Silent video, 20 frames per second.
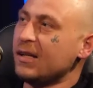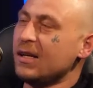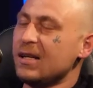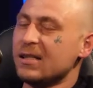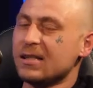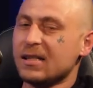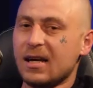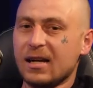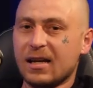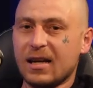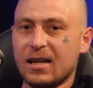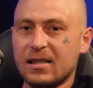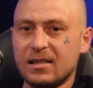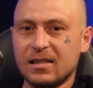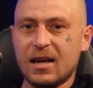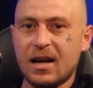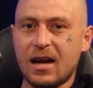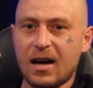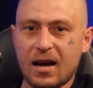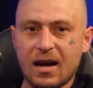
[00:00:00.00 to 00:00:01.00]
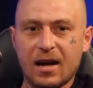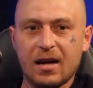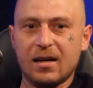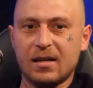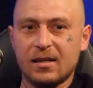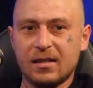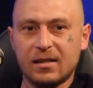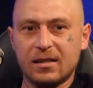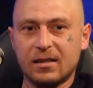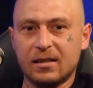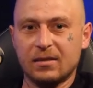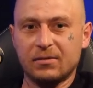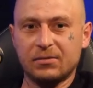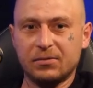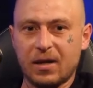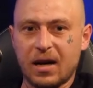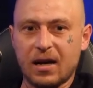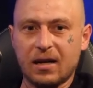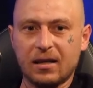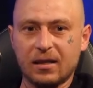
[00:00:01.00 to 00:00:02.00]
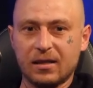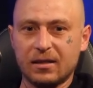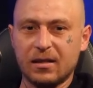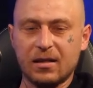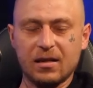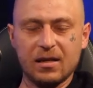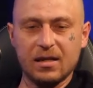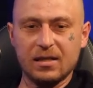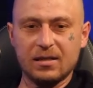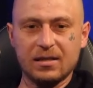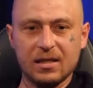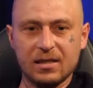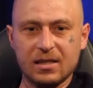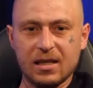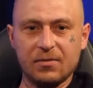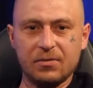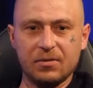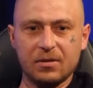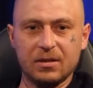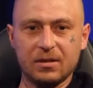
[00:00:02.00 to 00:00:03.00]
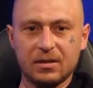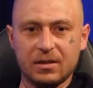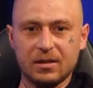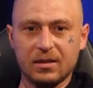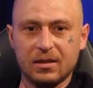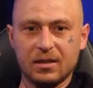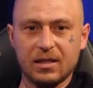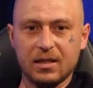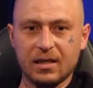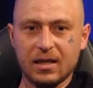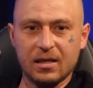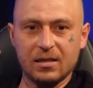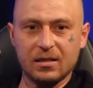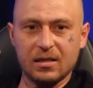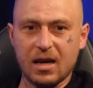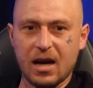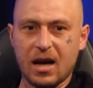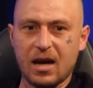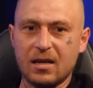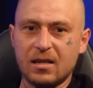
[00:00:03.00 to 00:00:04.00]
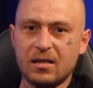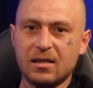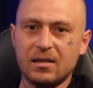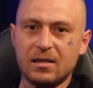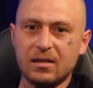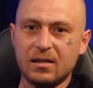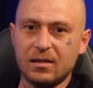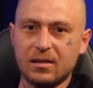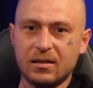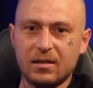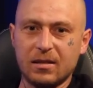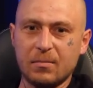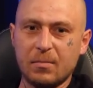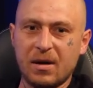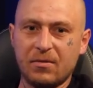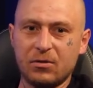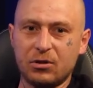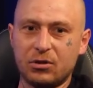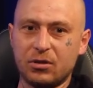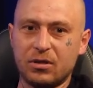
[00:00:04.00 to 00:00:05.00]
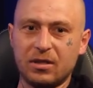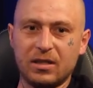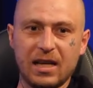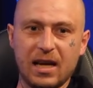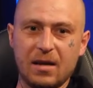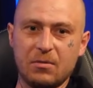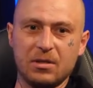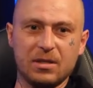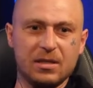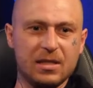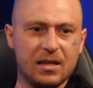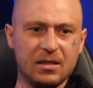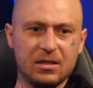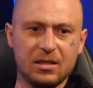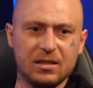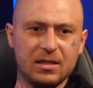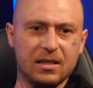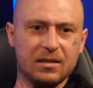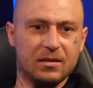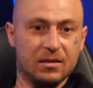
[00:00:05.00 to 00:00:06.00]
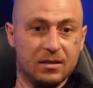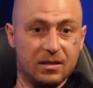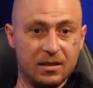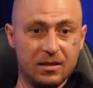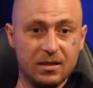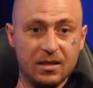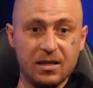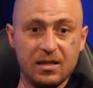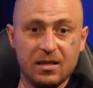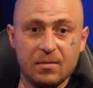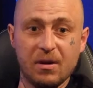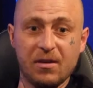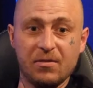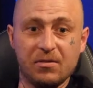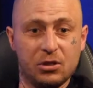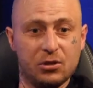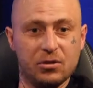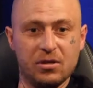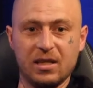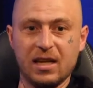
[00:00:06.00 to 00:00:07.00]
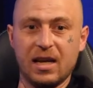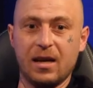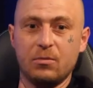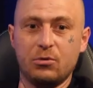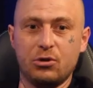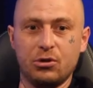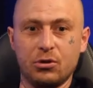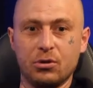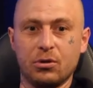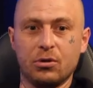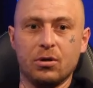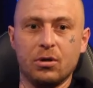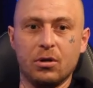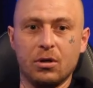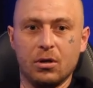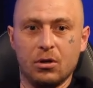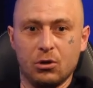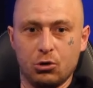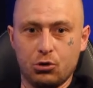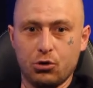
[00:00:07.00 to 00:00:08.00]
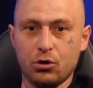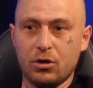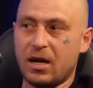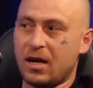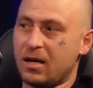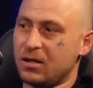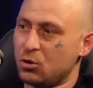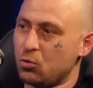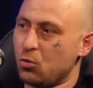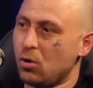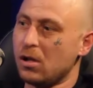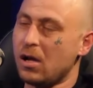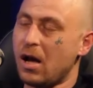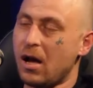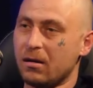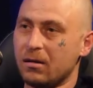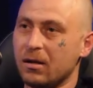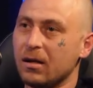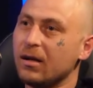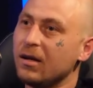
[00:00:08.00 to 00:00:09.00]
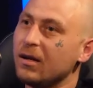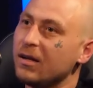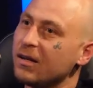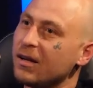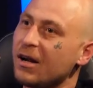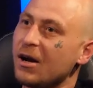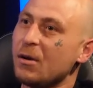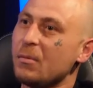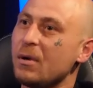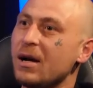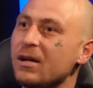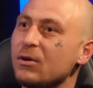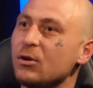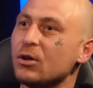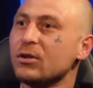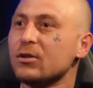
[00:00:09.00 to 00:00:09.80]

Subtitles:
this cunt goes, fucking, I don't know, he said something else. He goes, your mother should have named you such and such. I said, yeah, your mother should have named you. Shoulda swallowed. You know what I